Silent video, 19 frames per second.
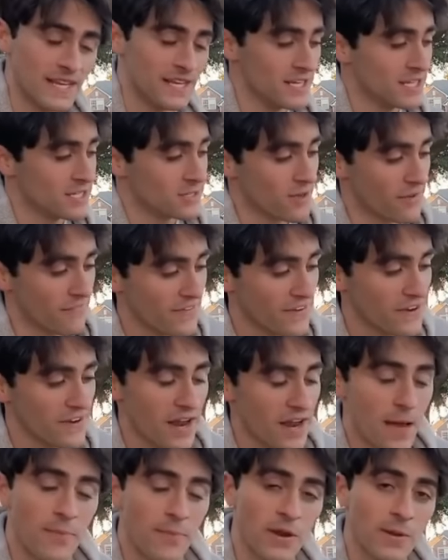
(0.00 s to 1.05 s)
So I figured
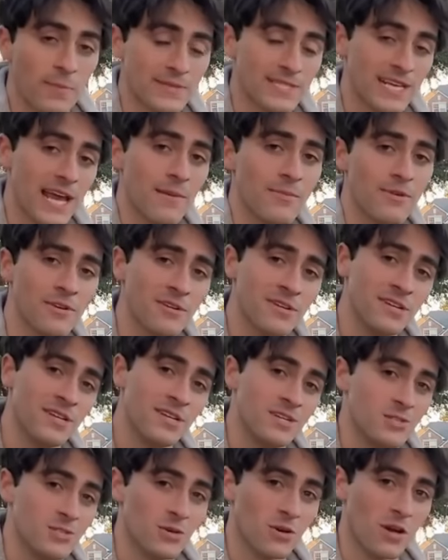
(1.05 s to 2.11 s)
I'd put up a timer,
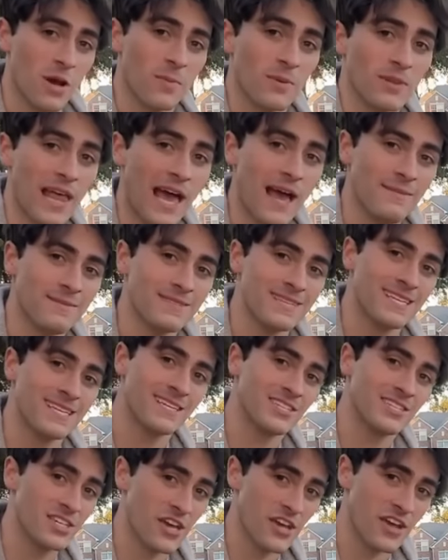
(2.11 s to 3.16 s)
do a couple laps,
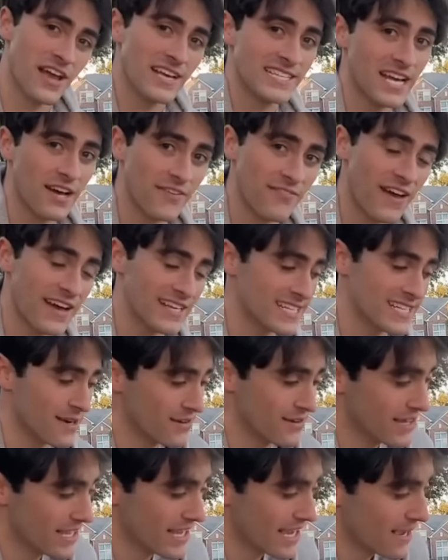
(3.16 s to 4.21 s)
show you guys how fast I
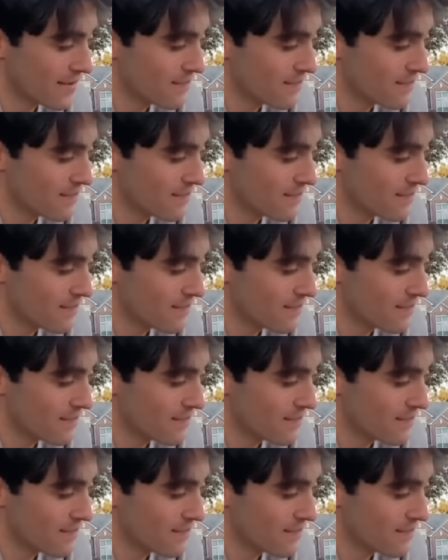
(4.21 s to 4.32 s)
really am.